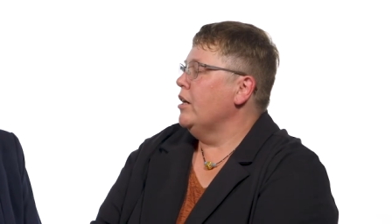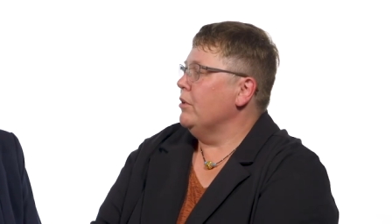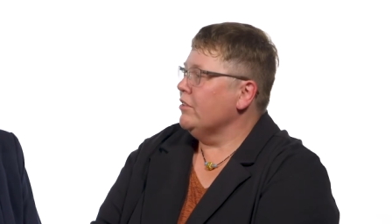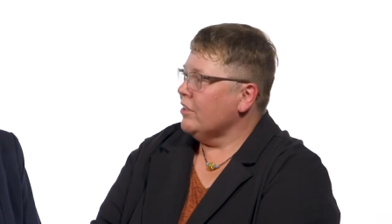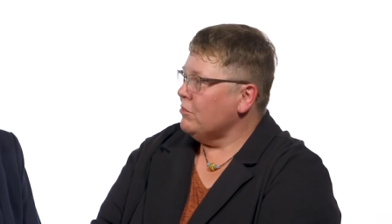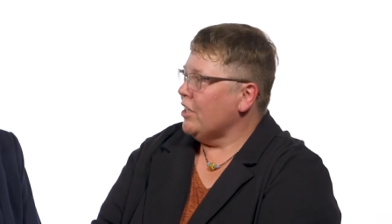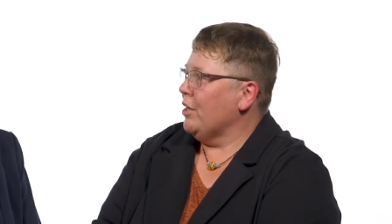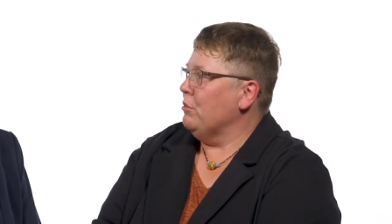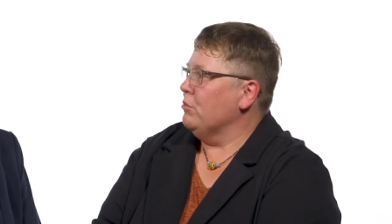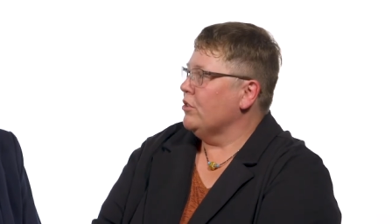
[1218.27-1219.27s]
But
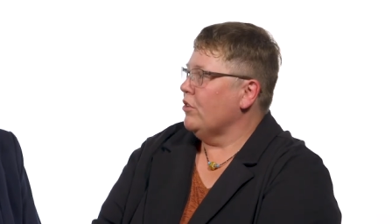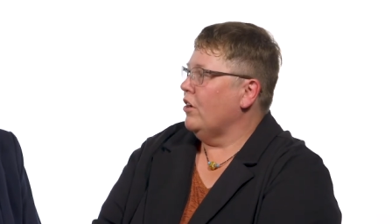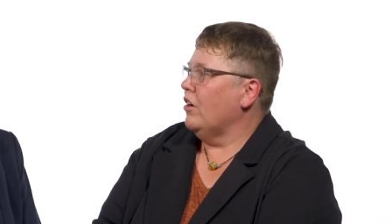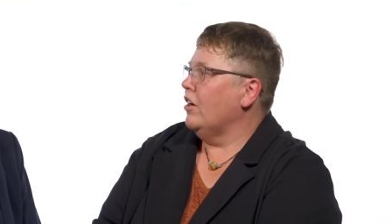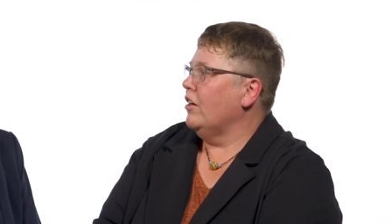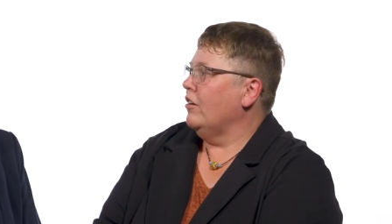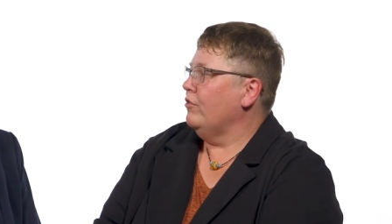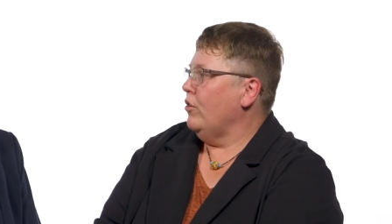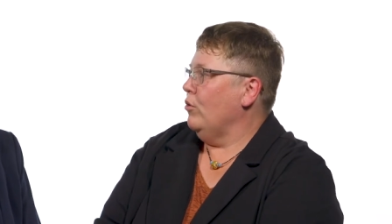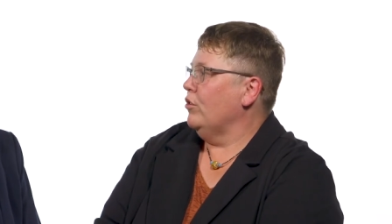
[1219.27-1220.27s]
sometimes our
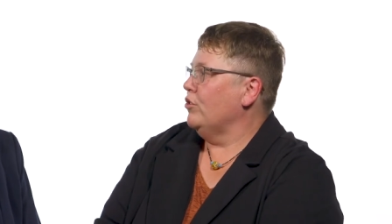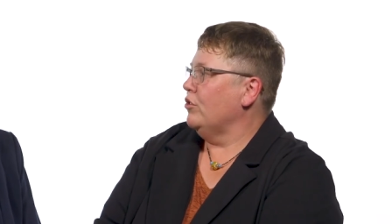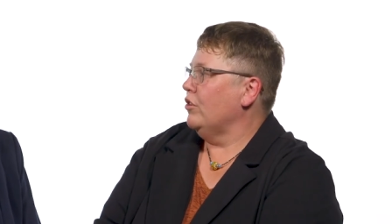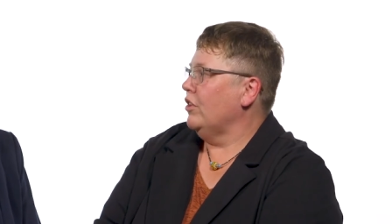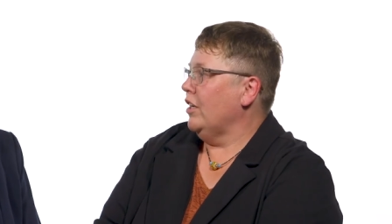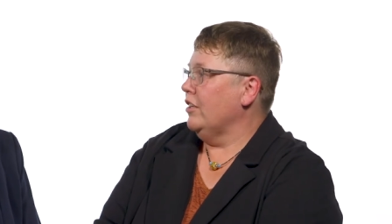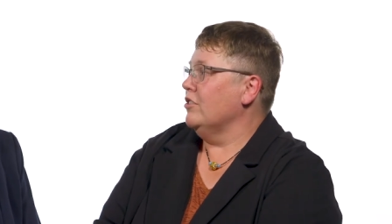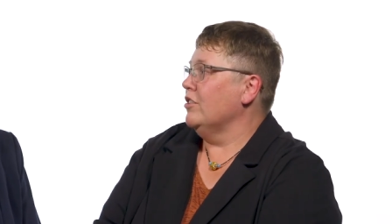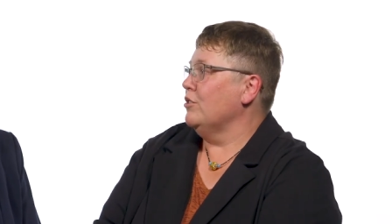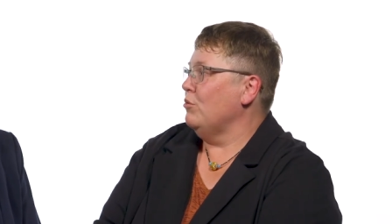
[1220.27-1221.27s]
folks can
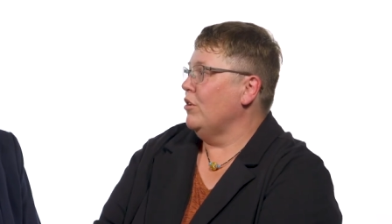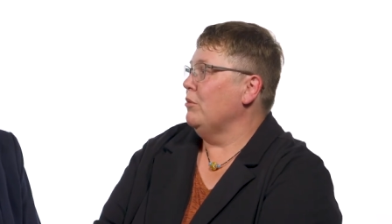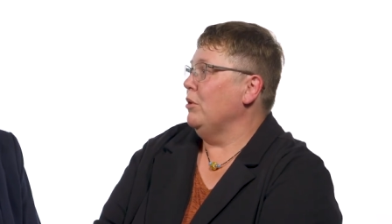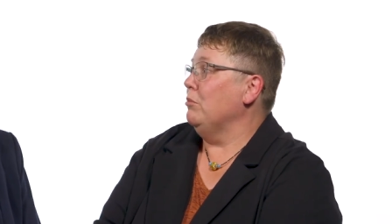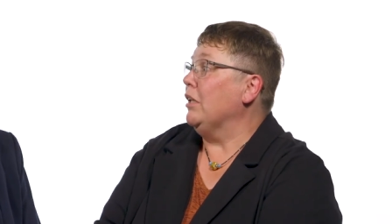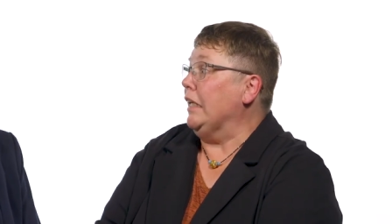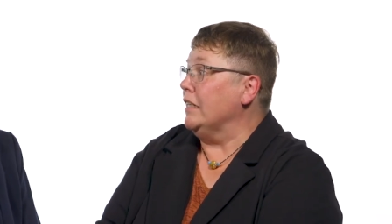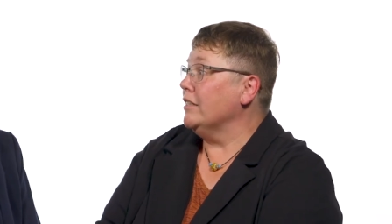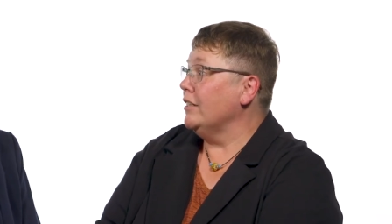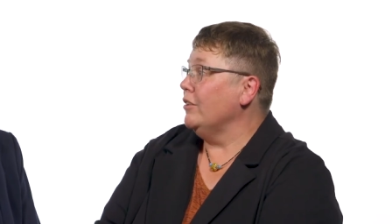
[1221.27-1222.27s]
just want to be
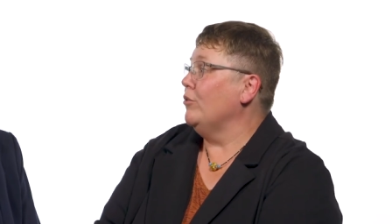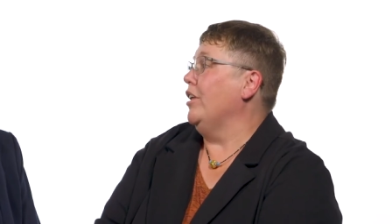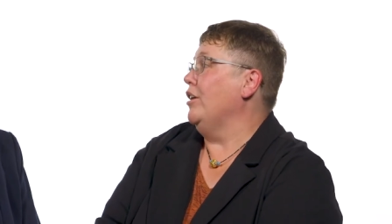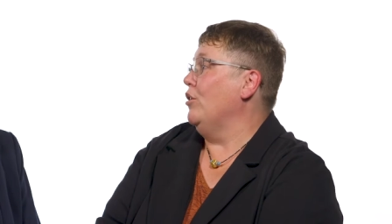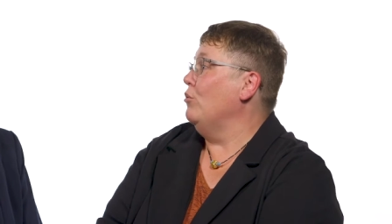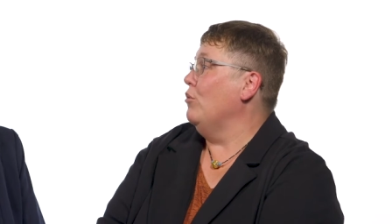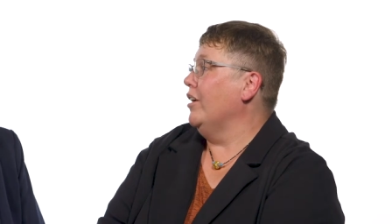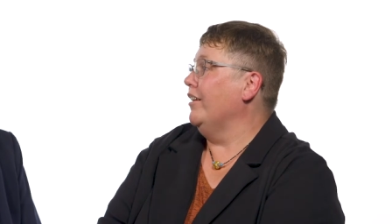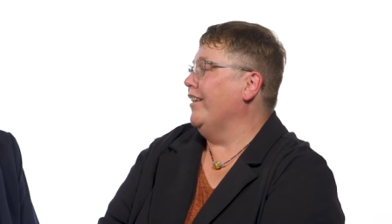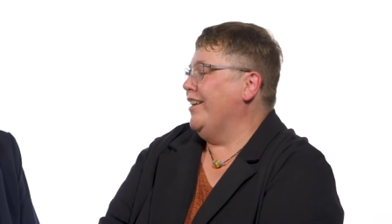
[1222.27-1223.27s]
pleasing, or they don't
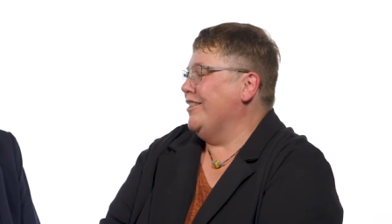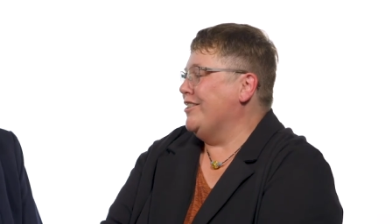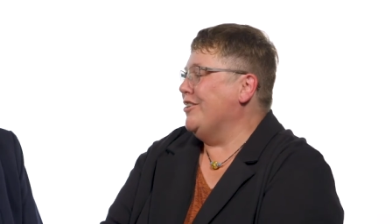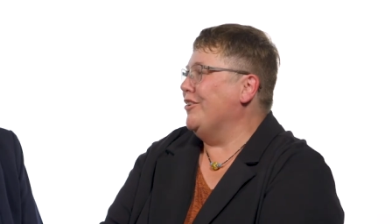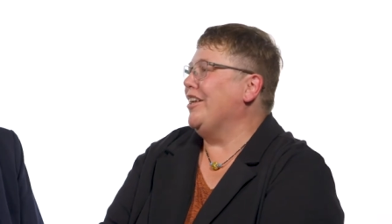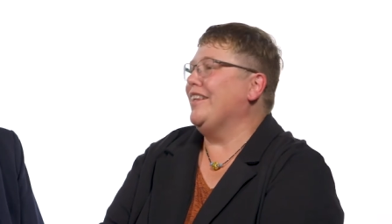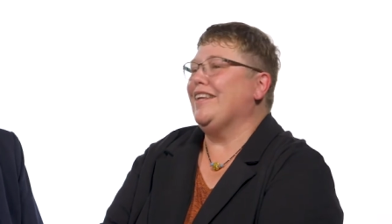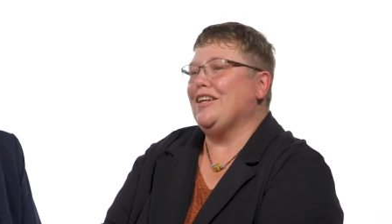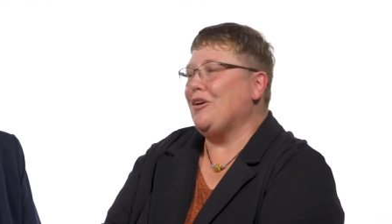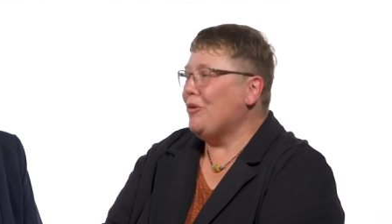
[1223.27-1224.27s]
want to let us know that
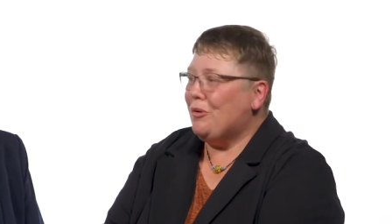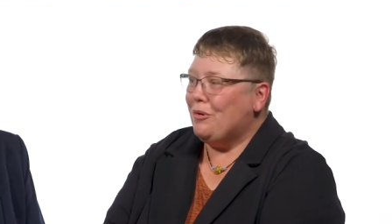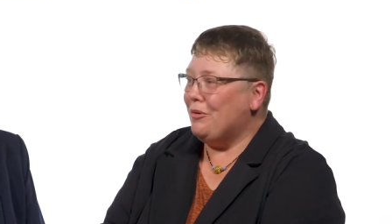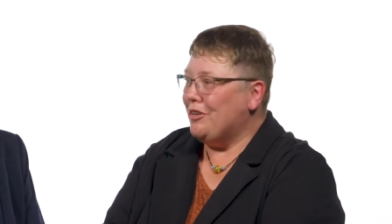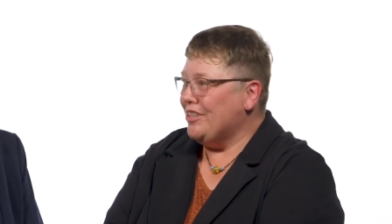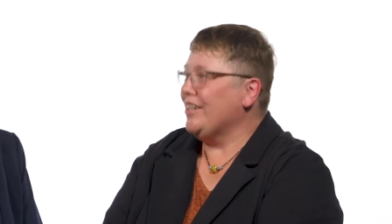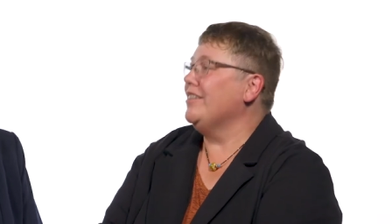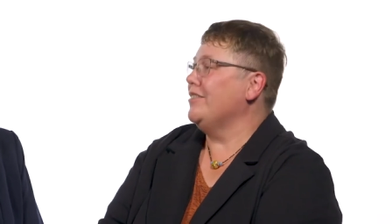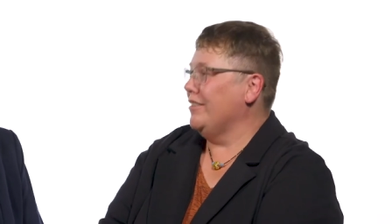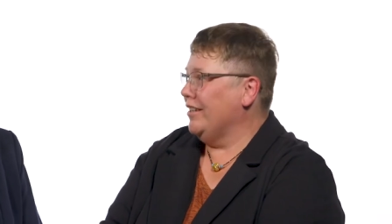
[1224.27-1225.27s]
they don't know what we
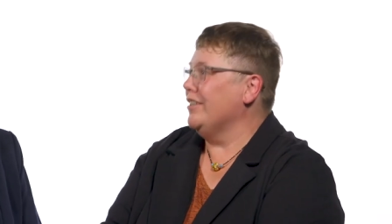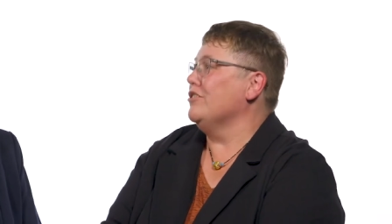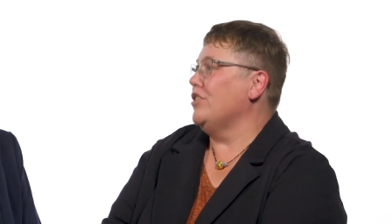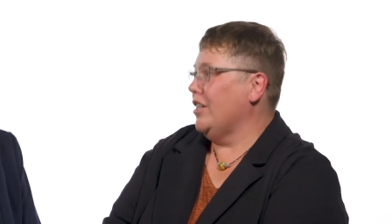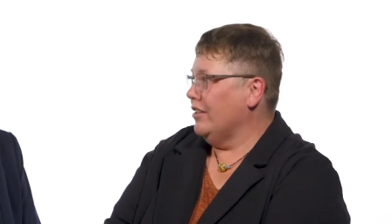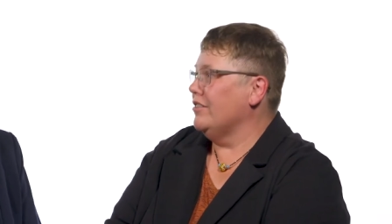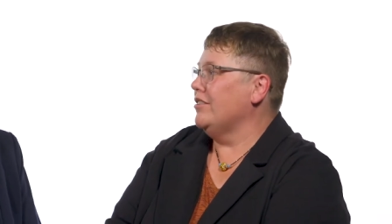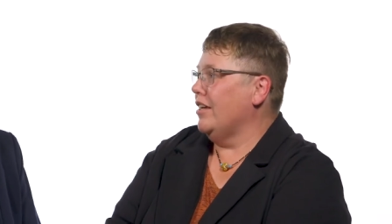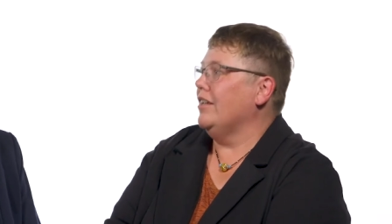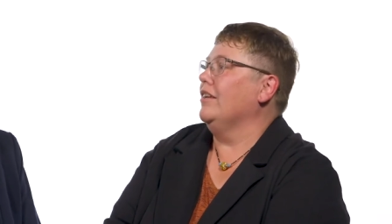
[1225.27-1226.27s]
said, so they can shake their
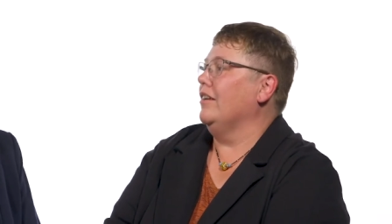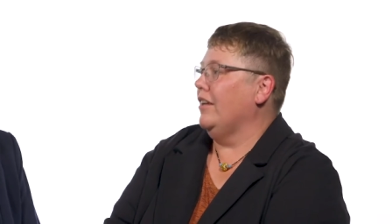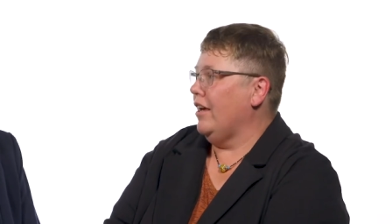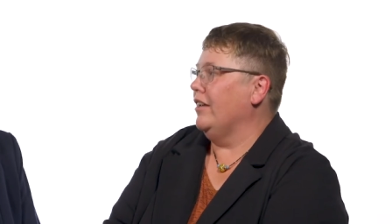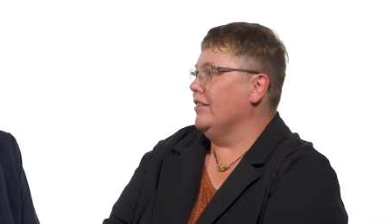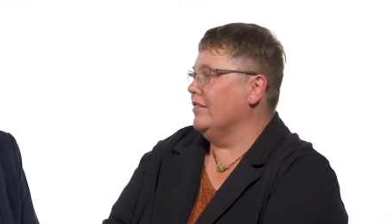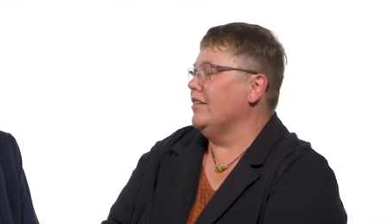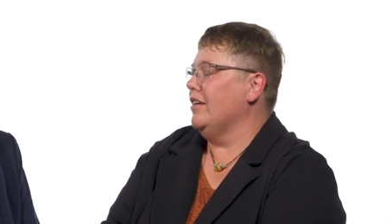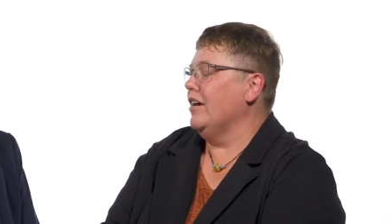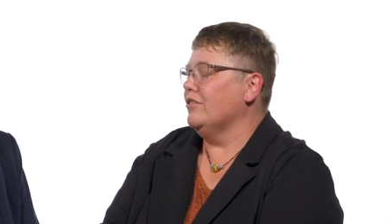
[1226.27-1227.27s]
head and
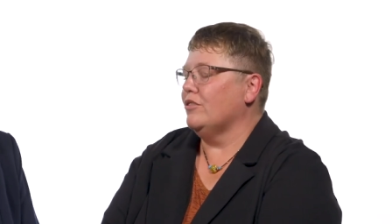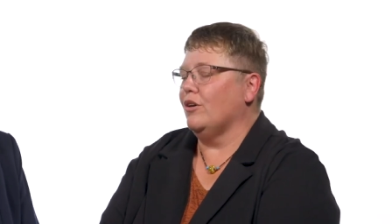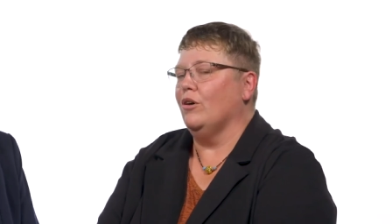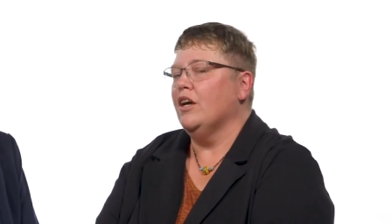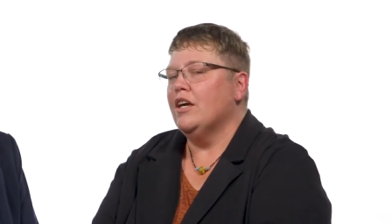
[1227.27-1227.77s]
say yes. So,